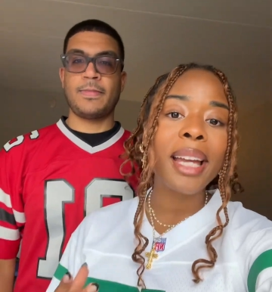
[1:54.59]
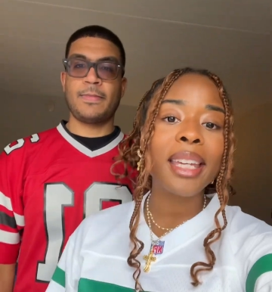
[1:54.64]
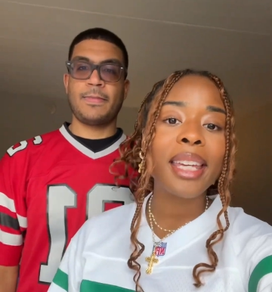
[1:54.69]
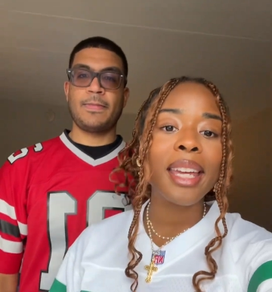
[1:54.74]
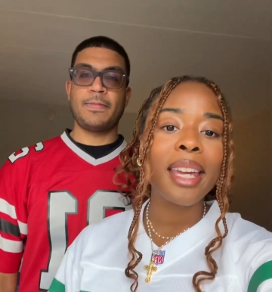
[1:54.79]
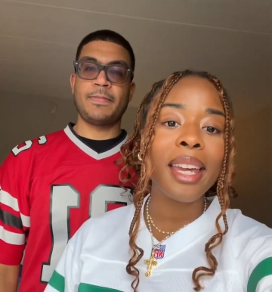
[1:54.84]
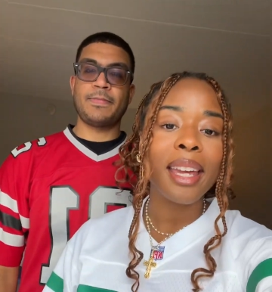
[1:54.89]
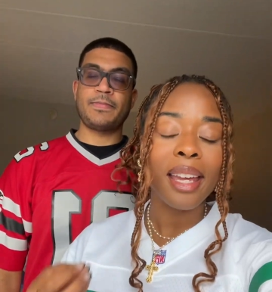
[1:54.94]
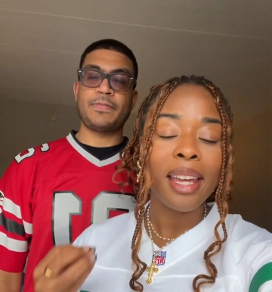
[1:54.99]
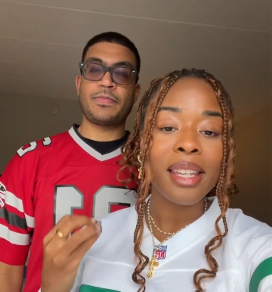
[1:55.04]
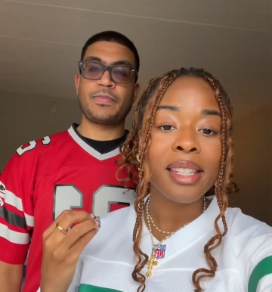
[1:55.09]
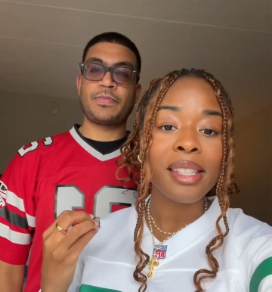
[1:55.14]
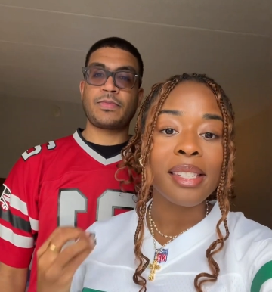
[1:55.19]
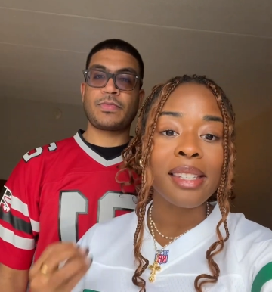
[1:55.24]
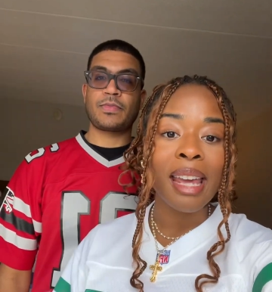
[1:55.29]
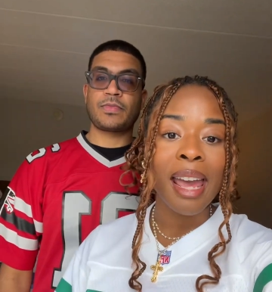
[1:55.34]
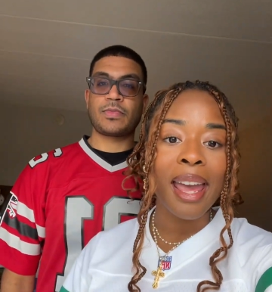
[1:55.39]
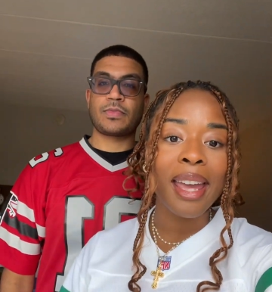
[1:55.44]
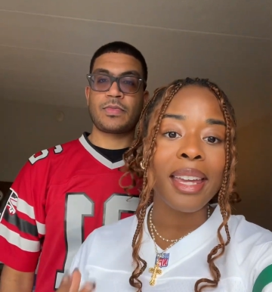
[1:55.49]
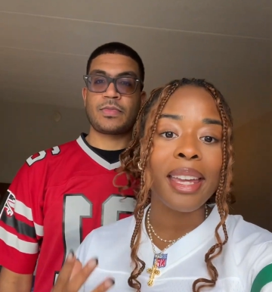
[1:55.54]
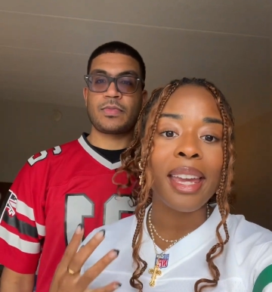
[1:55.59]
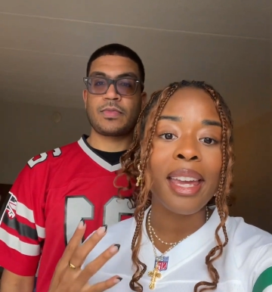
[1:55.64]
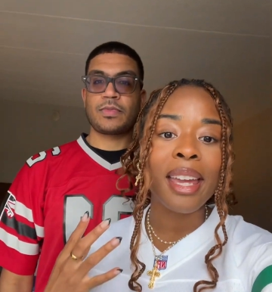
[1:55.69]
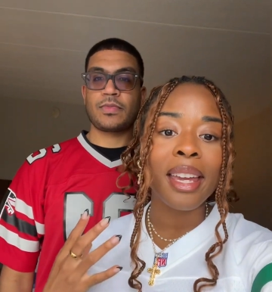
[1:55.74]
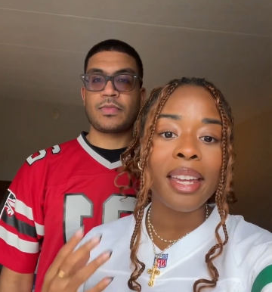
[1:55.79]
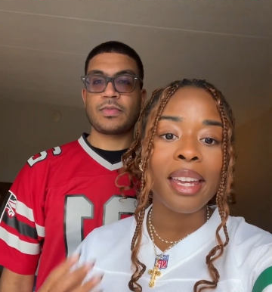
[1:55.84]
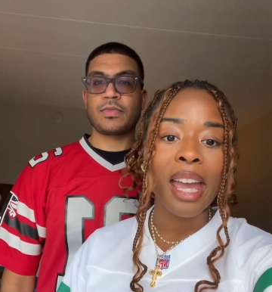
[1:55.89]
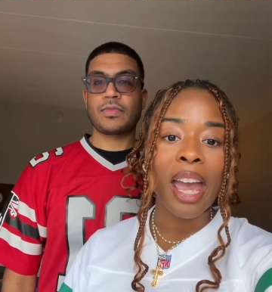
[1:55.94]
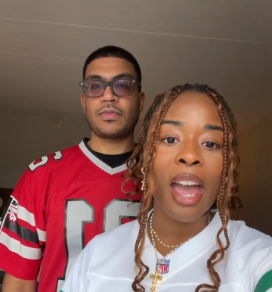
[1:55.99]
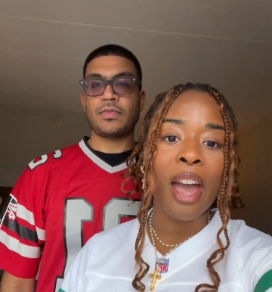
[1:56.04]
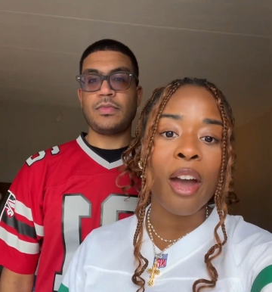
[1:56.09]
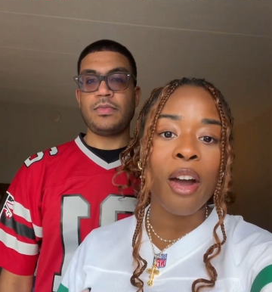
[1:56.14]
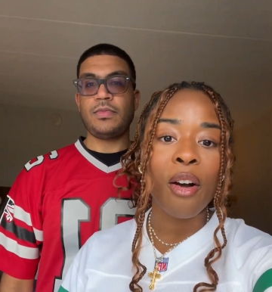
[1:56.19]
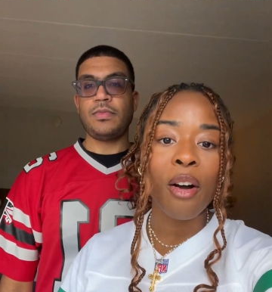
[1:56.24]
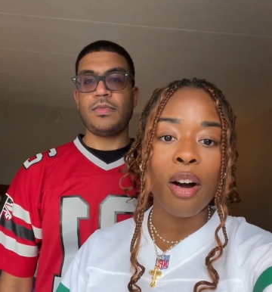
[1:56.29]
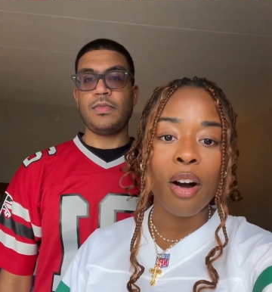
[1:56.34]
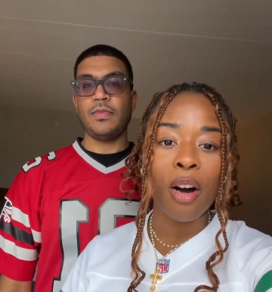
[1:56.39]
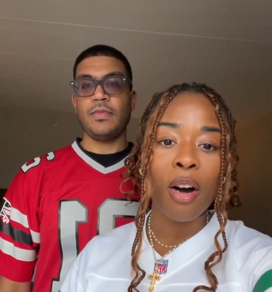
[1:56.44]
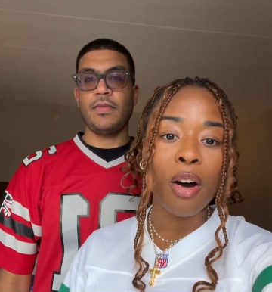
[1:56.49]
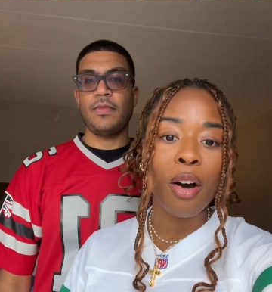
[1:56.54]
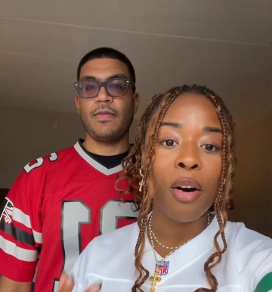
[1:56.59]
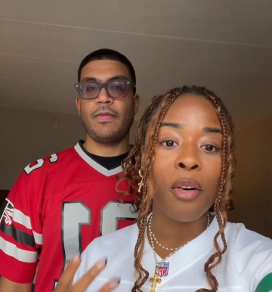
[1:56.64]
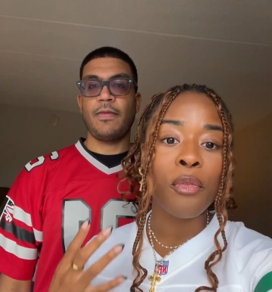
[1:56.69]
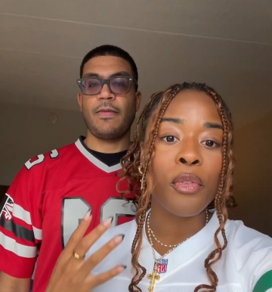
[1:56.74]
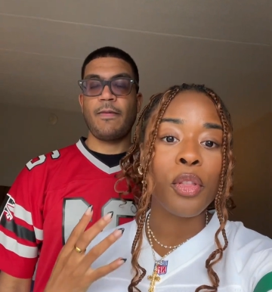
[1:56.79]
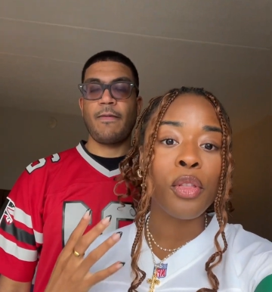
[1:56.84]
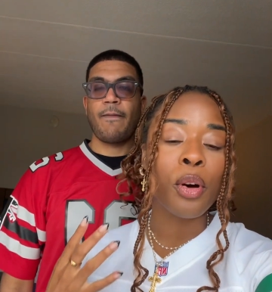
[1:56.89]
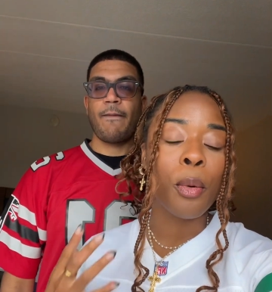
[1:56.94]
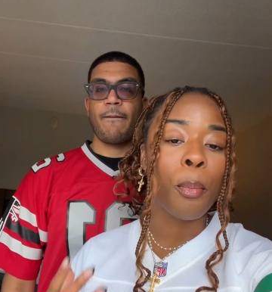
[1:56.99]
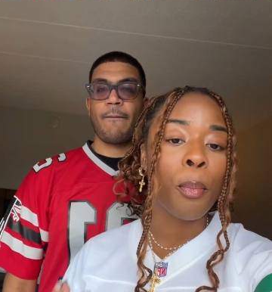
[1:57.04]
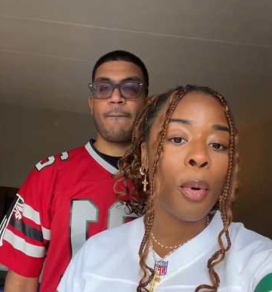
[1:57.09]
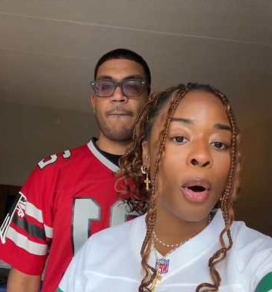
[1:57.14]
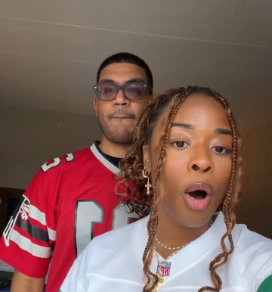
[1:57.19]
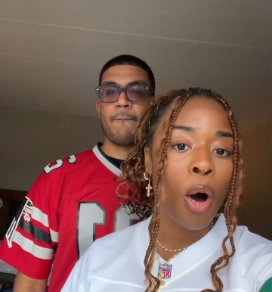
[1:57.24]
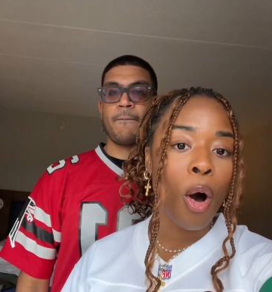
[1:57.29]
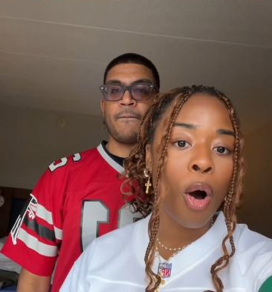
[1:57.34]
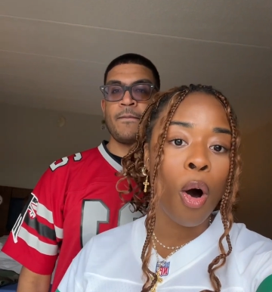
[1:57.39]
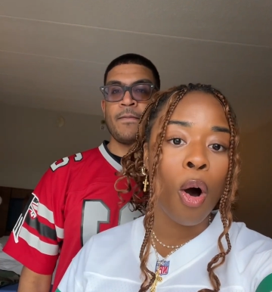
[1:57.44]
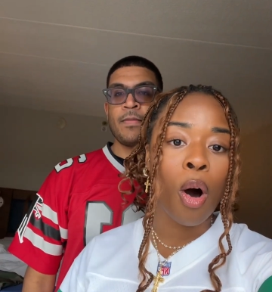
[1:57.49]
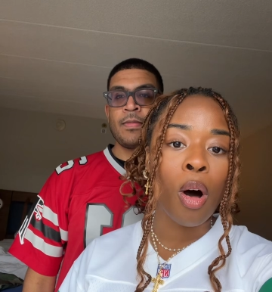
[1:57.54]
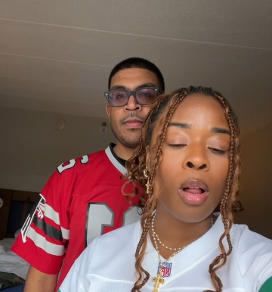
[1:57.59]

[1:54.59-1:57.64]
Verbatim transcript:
Speaker 1: is taking care of the ball.